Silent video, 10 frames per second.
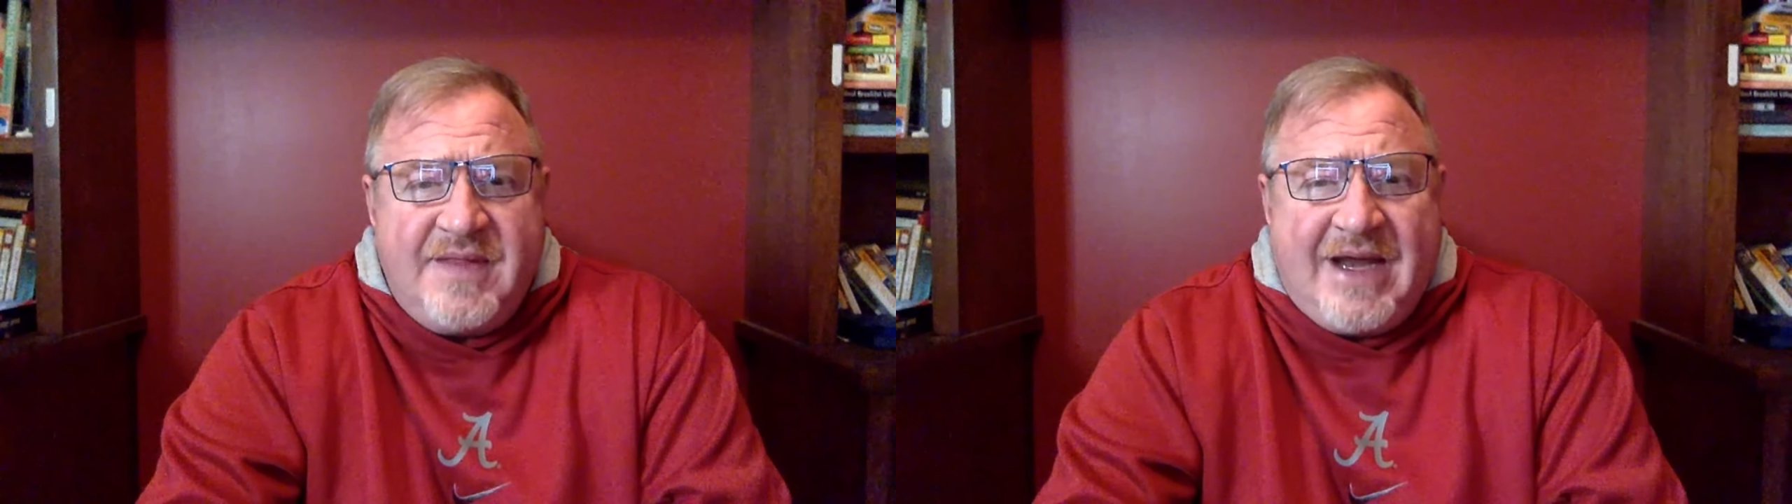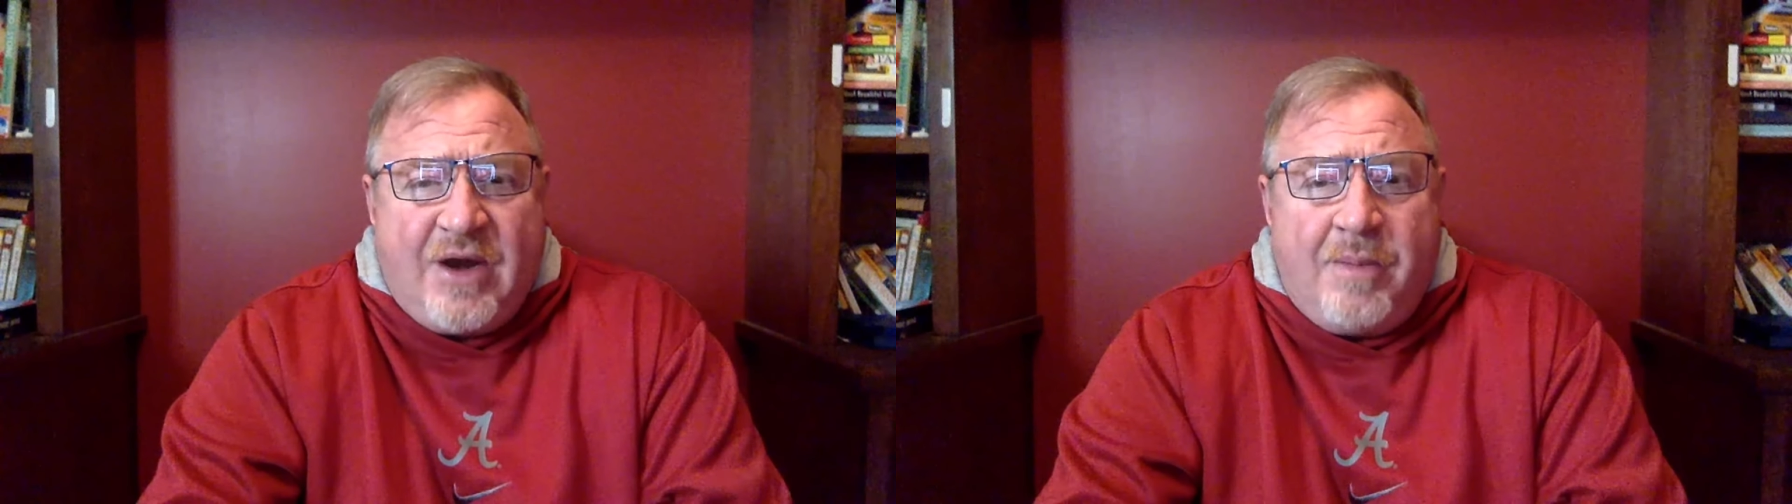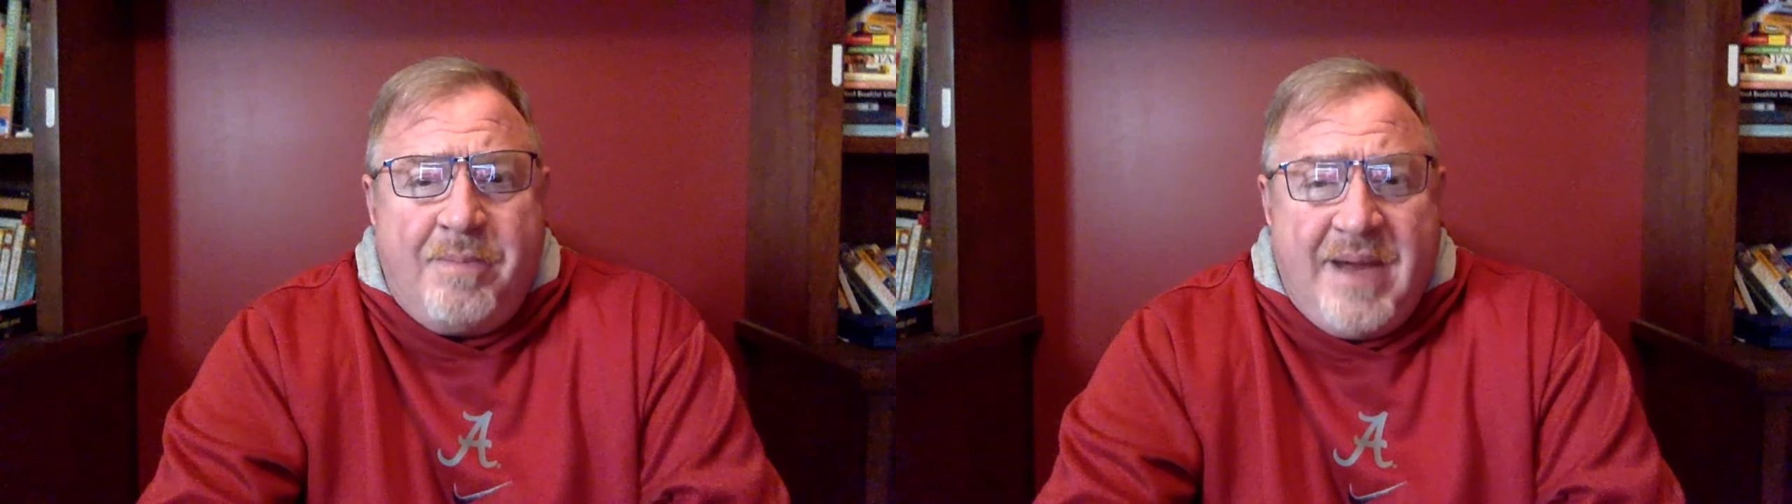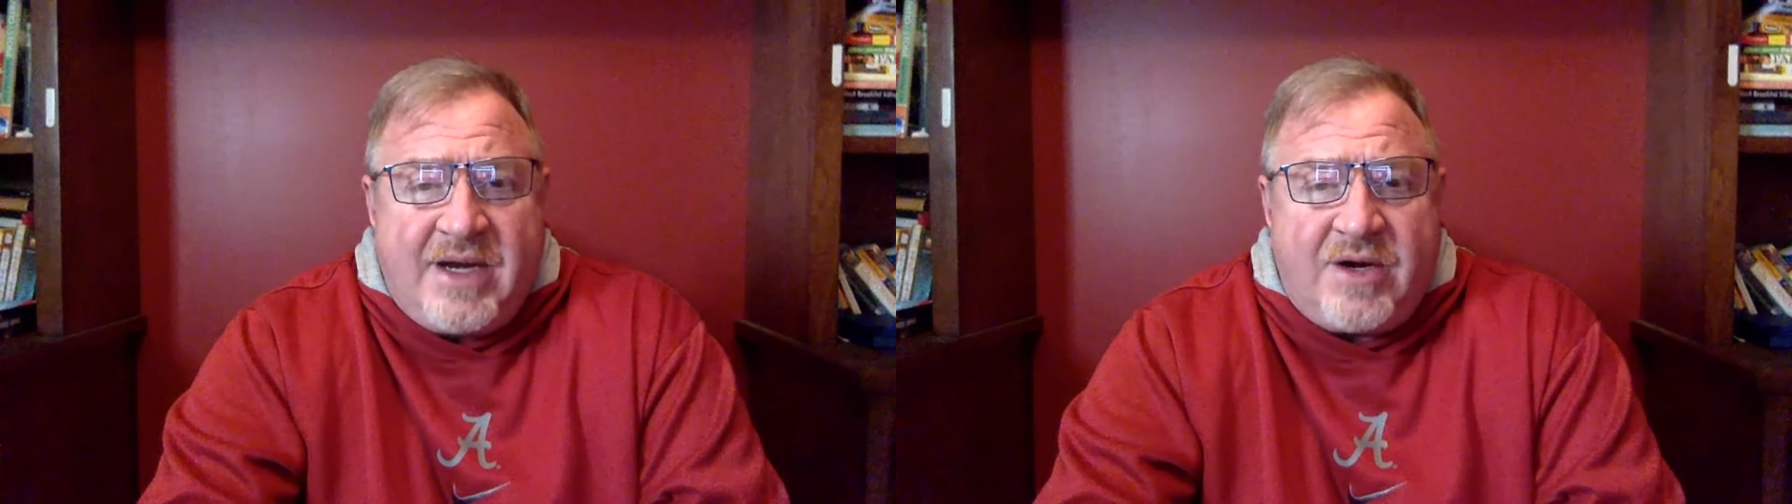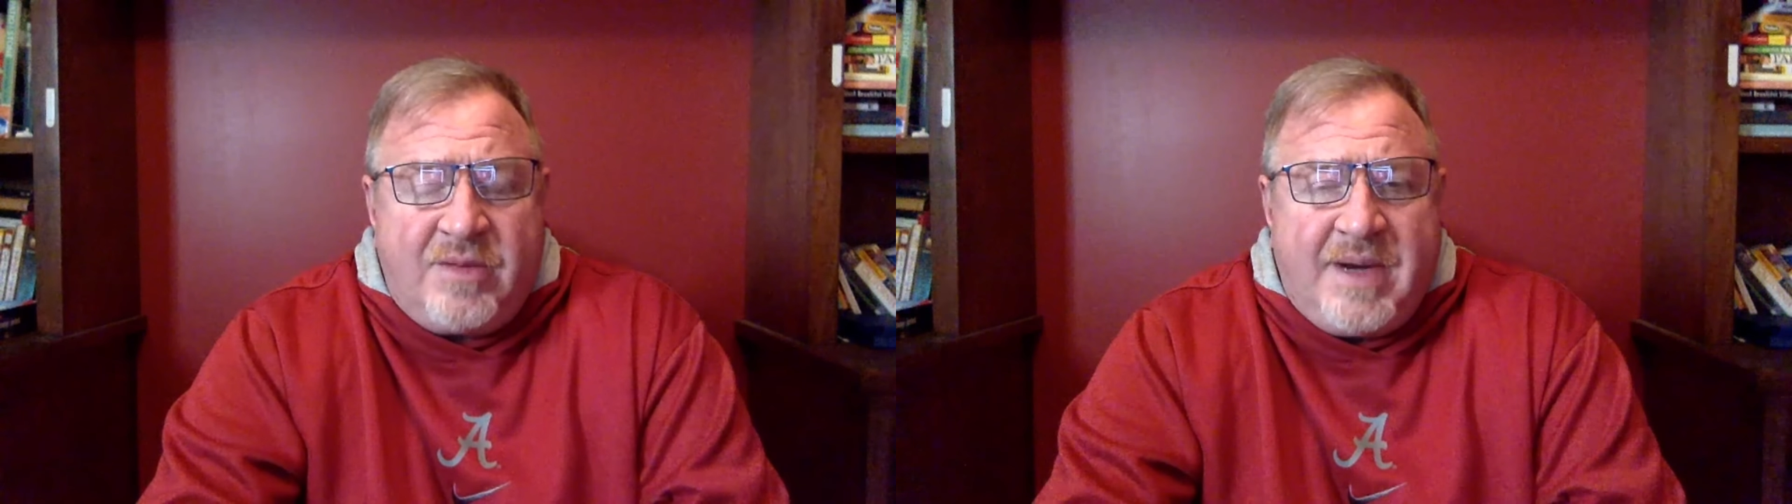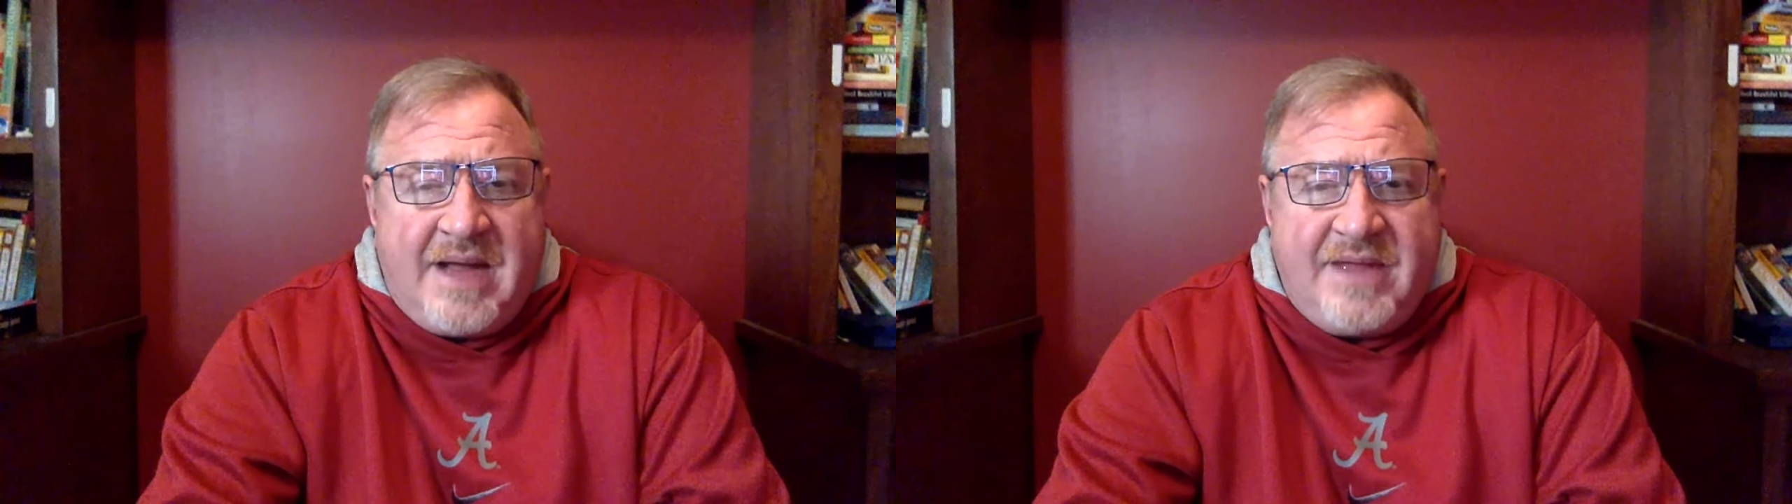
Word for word: that are bigger, but I